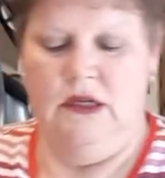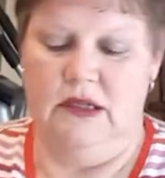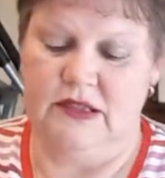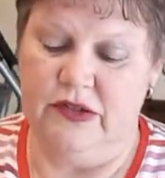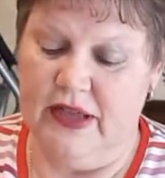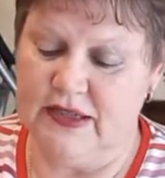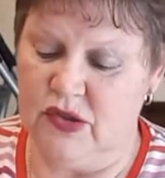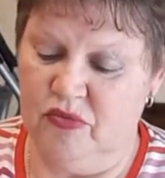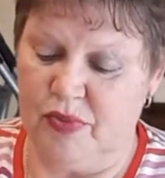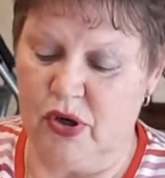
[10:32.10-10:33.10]
So that's
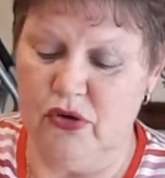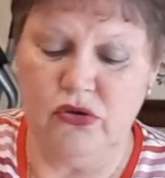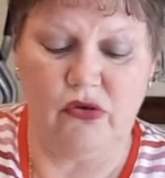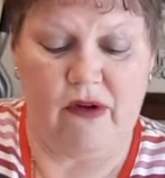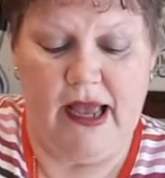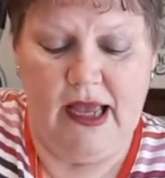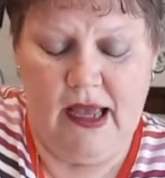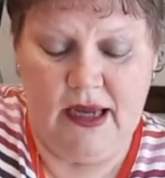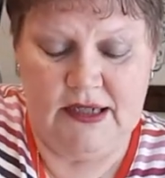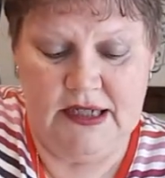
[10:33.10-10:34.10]
on Pearl Gray
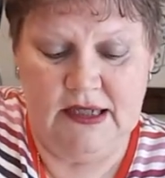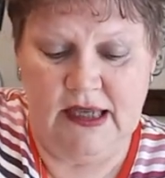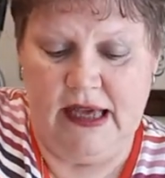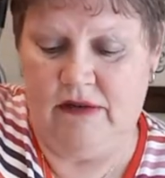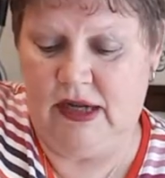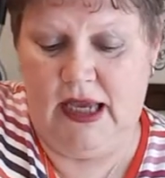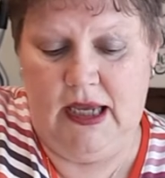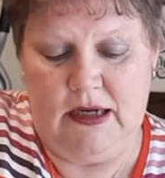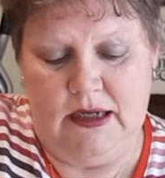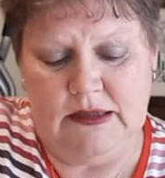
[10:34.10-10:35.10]
eighteen count
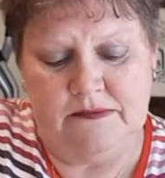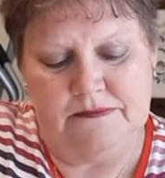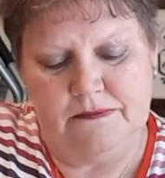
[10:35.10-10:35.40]
Ada.